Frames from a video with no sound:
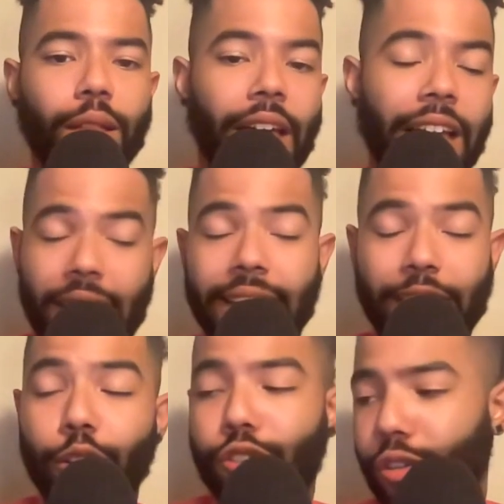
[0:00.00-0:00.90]
it
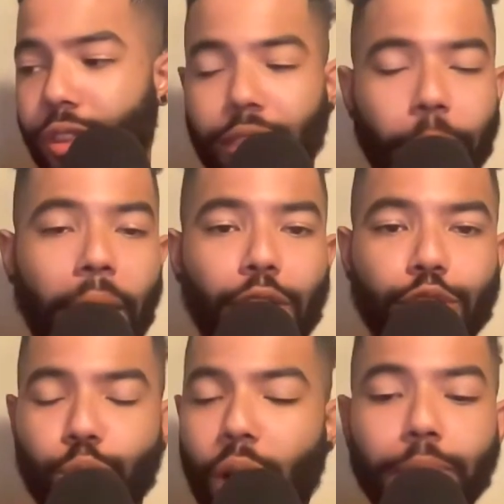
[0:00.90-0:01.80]
tells you that the Padres
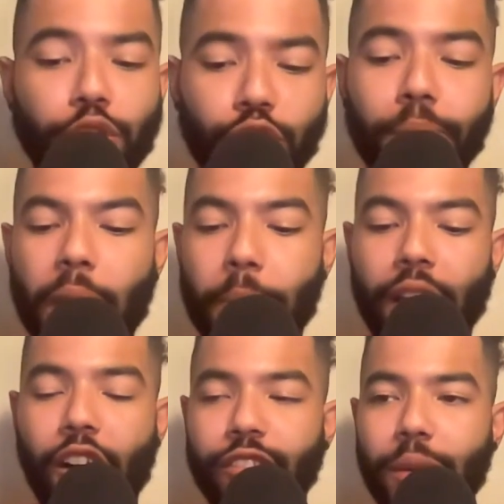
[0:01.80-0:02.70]
probably should be a
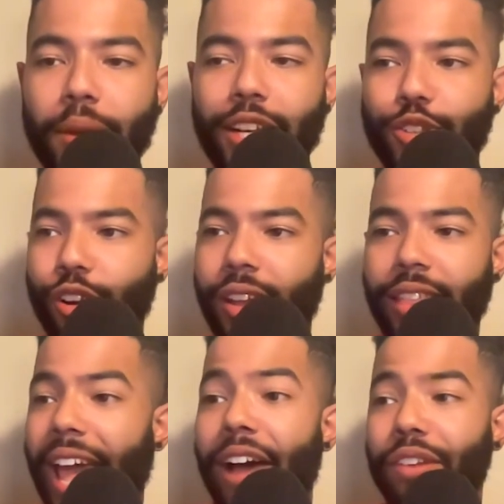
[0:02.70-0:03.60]
playoff team because they
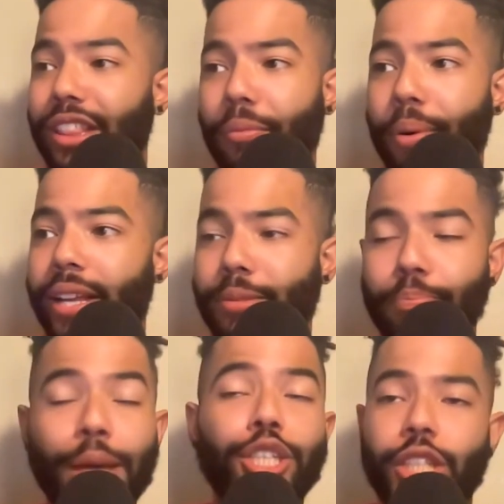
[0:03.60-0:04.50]
have like the best
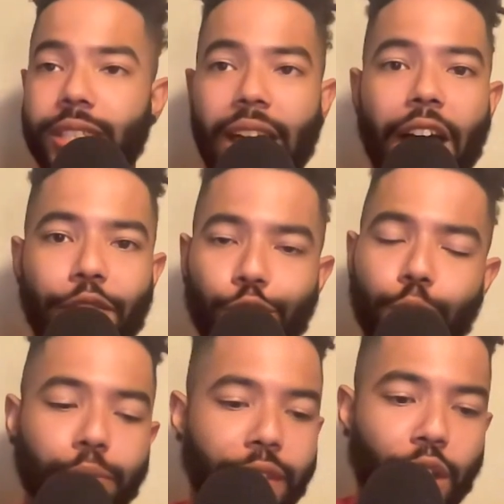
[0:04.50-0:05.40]
pitching staff in
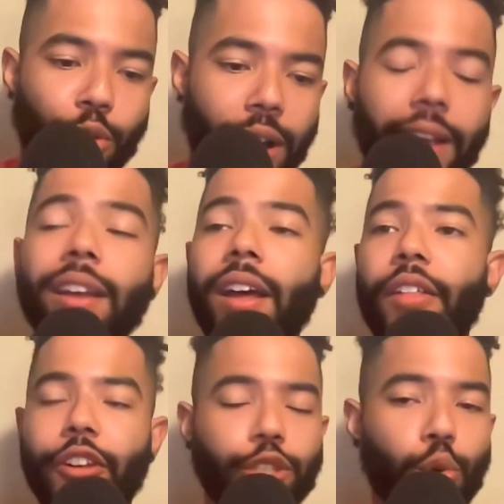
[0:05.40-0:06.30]
terms of ERA.
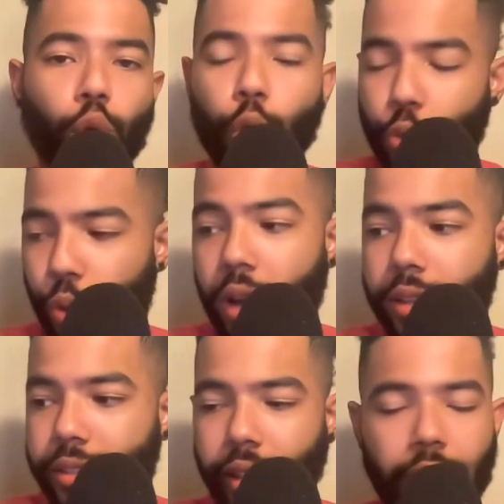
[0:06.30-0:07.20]
They score
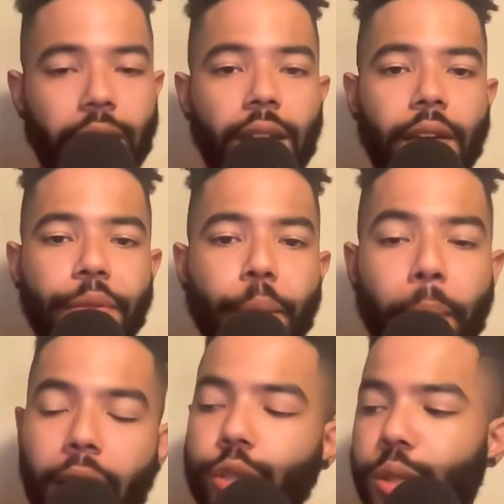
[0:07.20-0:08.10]
runs. Like the
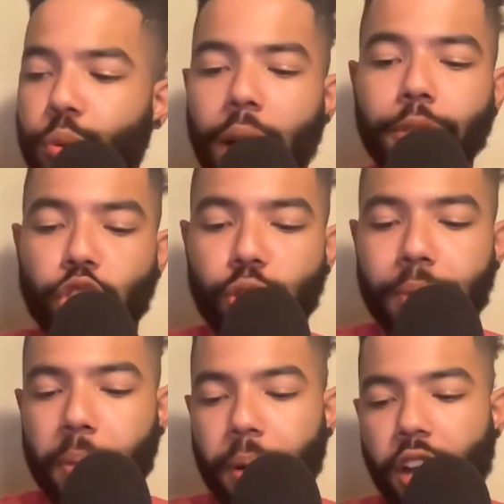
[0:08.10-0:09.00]
Padres probably should be
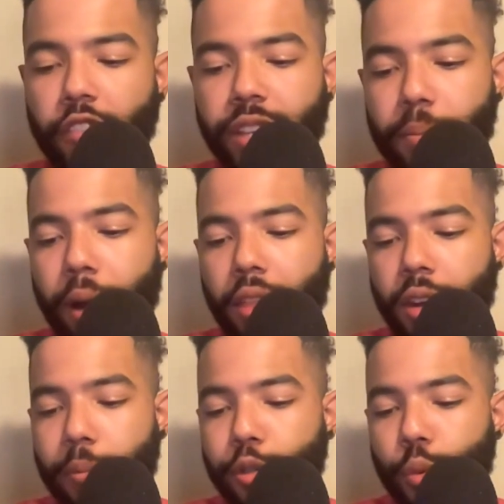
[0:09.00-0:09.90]
a playoff team by the
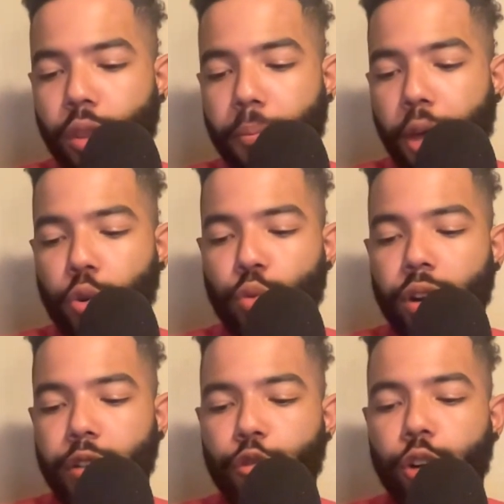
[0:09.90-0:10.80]
numbers, one of the better run
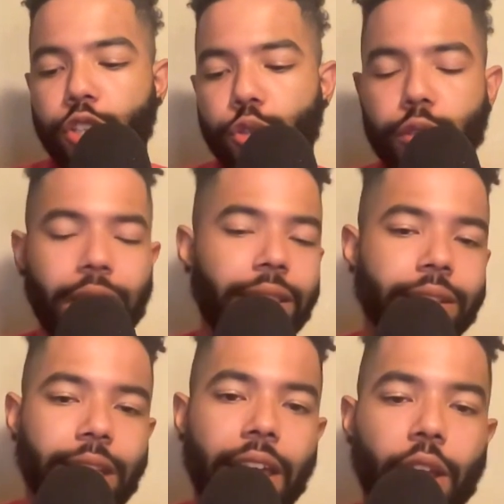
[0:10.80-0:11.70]
differentials in this
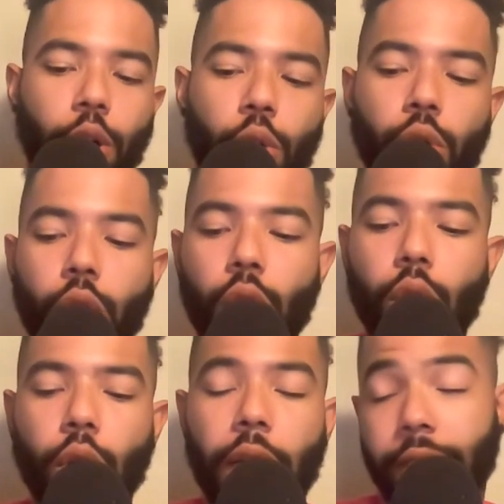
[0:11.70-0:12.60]
NL,
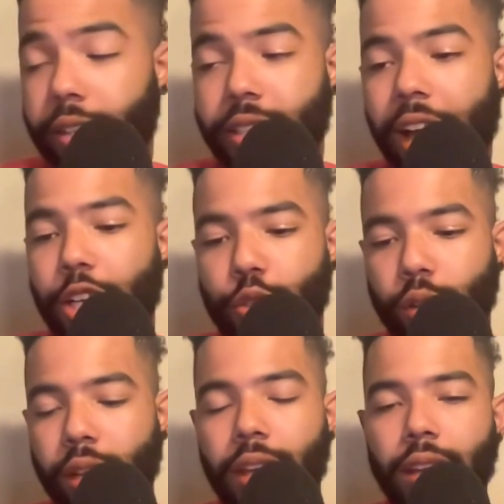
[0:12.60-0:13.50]
in this National
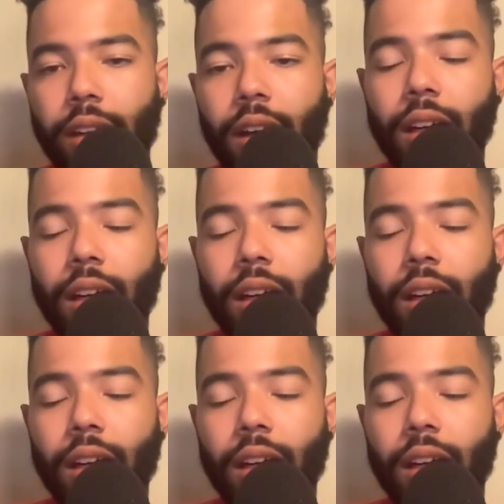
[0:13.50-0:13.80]
League